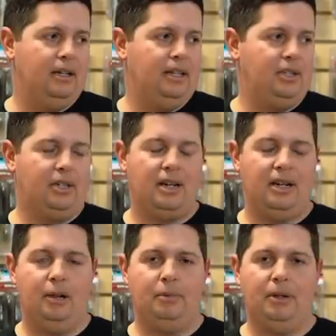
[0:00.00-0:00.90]
This is just
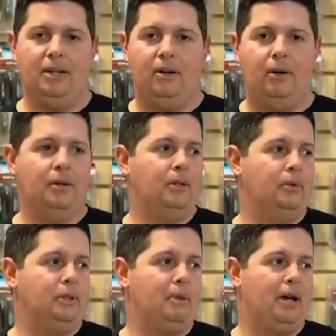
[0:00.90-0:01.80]
gonna help you get all your
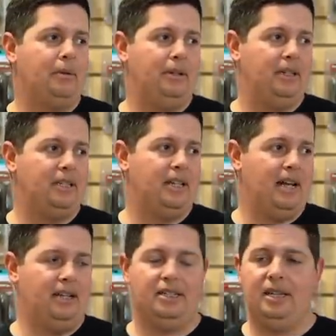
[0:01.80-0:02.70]
lures back when you get
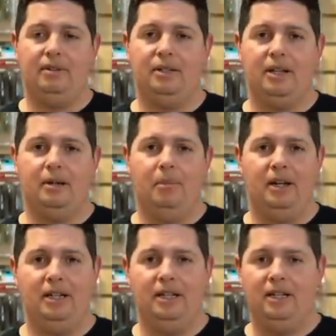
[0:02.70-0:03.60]
snagged, save you a ton of
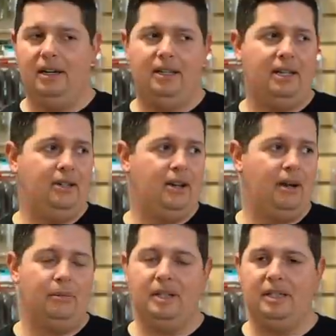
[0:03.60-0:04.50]
money, and then you're
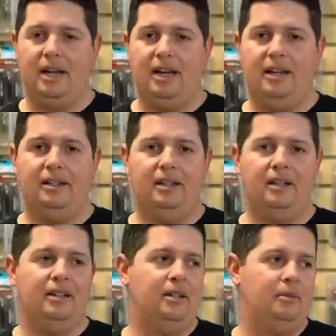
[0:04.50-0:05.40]
not retying
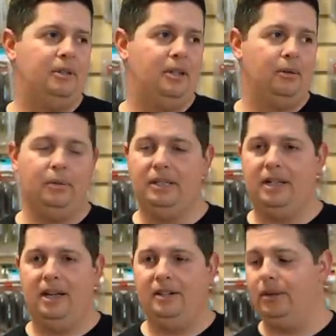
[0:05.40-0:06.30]

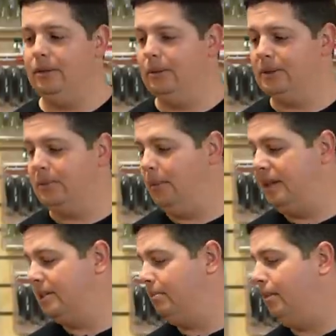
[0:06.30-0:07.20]
new lures and
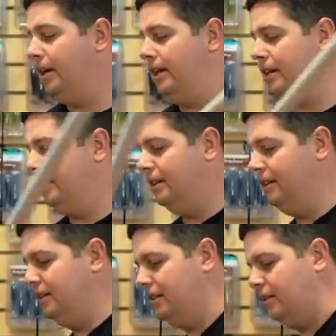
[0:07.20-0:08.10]
wasting money.
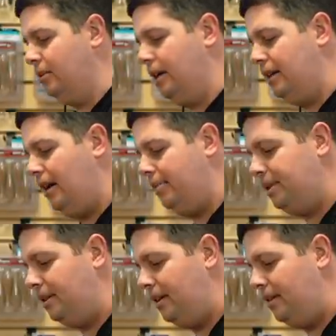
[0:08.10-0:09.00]
A great
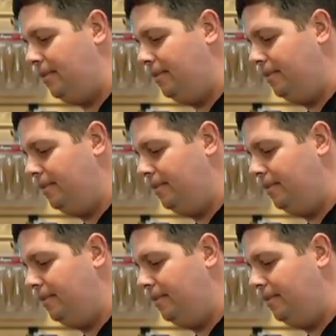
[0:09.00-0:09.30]
option there.